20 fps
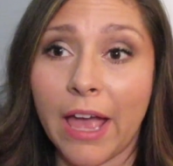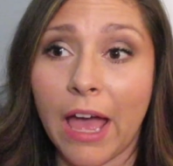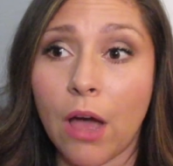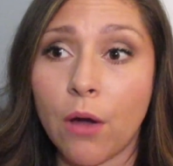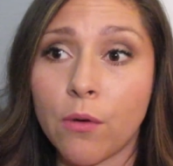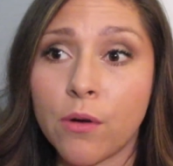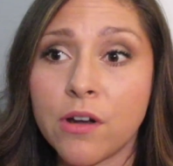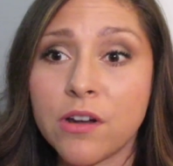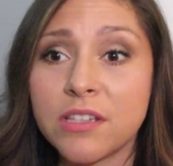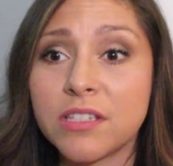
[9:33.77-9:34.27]

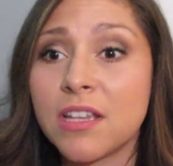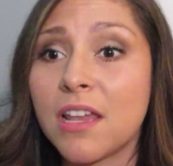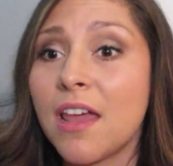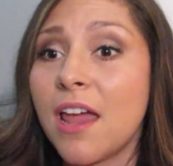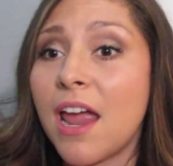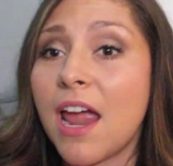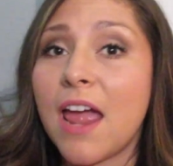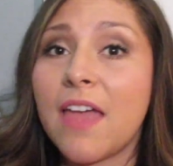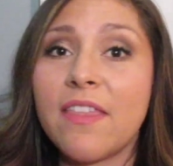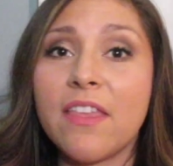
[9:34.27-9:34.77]
hours
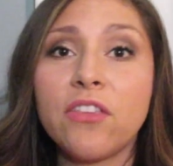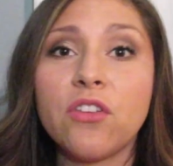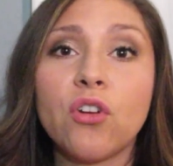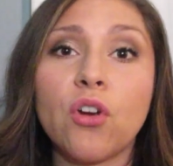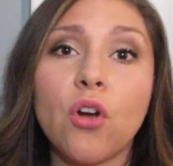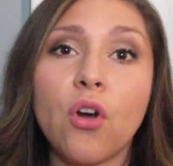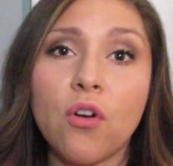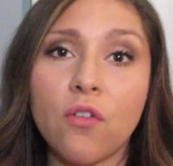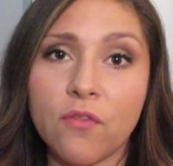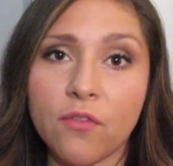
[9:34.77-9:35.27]
and then
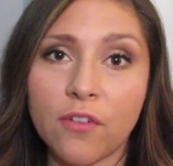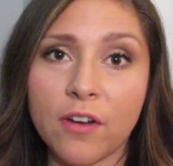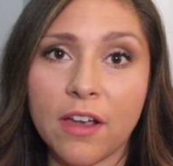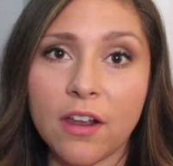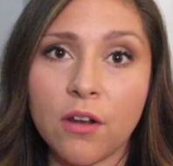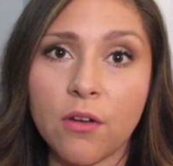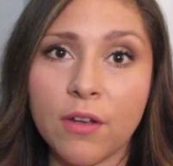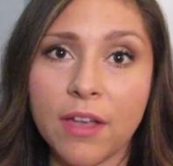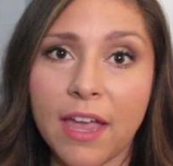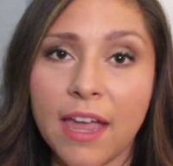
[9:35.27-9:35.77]
you're over it,
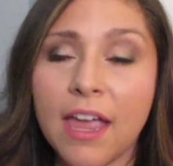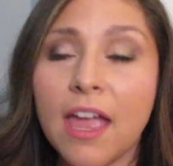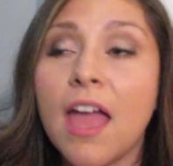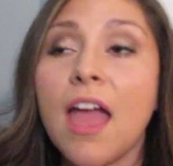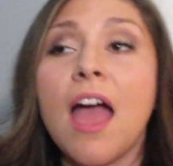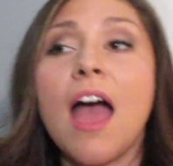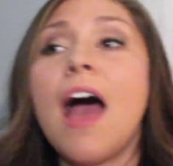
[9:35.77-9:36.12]
okay?